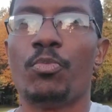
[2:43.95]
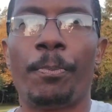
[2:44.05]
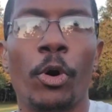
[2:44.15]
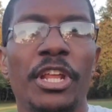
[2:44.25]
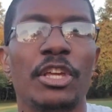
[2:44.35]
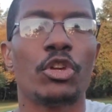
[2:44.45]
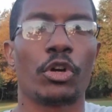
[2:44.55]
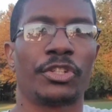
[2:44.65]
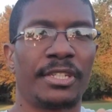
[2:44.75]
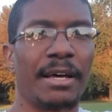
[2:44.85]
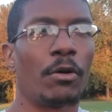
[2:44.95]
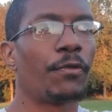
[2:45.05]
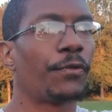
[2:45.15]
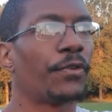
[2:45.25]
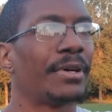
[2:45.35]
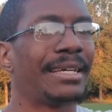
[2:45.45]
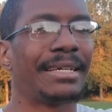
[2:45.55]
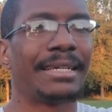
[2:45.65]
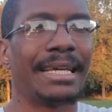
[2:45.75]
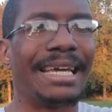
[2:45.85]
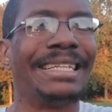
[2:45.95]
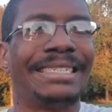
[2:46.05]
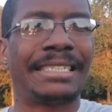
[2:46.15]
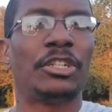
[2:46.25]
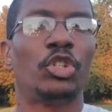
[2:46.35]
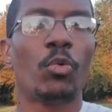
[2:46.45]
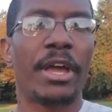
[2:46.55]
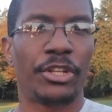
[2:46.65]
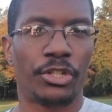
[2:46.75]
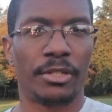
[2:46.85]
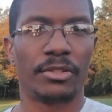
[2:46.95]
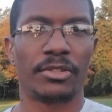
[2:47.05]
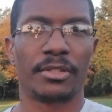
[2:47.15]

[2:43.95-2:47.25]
putting yourself in situations